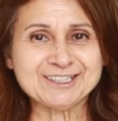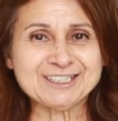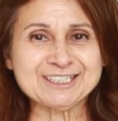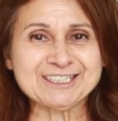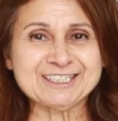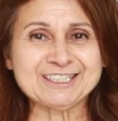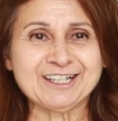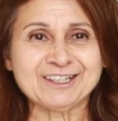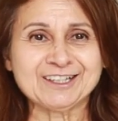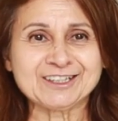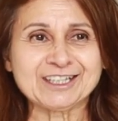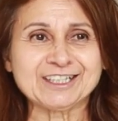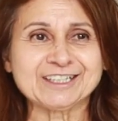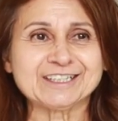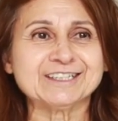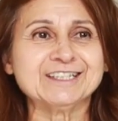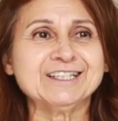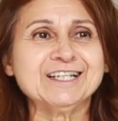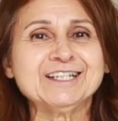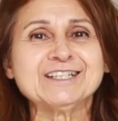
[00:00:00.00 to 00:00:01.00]

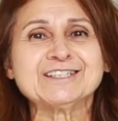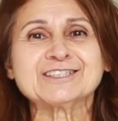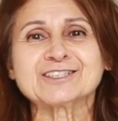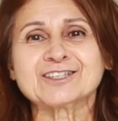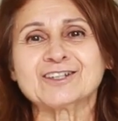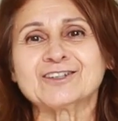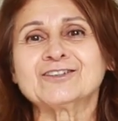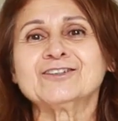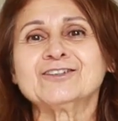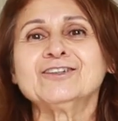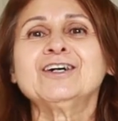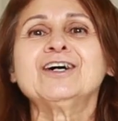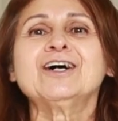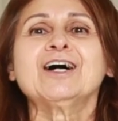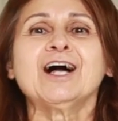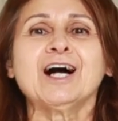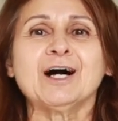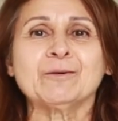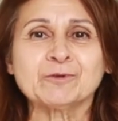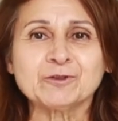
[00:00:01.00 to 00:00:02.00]
accidentally. So
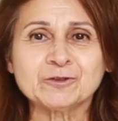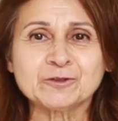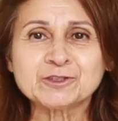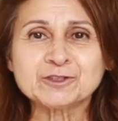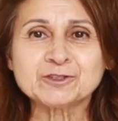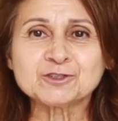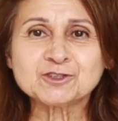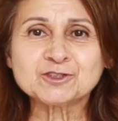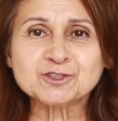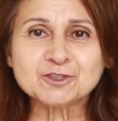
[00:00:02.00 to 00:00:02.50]
I'm going to